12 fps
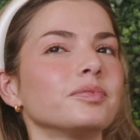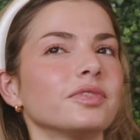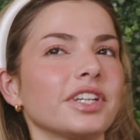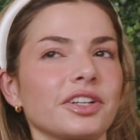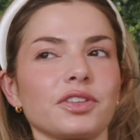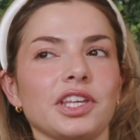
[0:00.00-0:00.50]

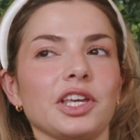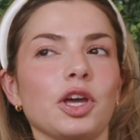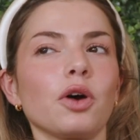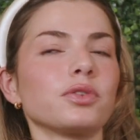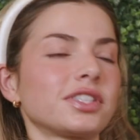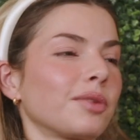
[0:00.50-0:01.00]
literally
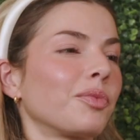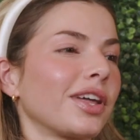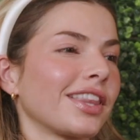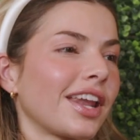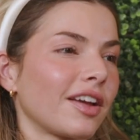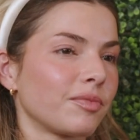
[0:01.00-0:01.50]
ghost
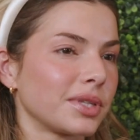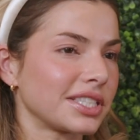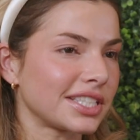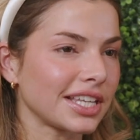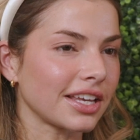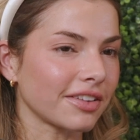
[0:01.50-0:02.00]
someone that I've been
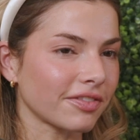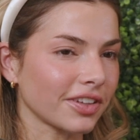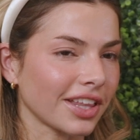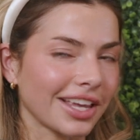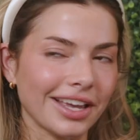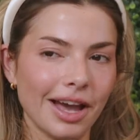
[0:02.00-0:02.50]
seeing for
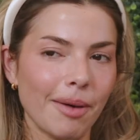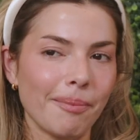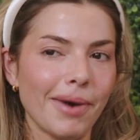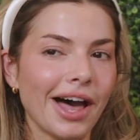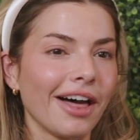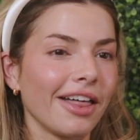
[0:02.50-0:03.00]
like a
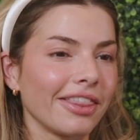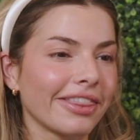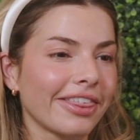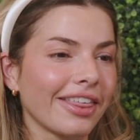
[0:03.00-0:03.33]
month.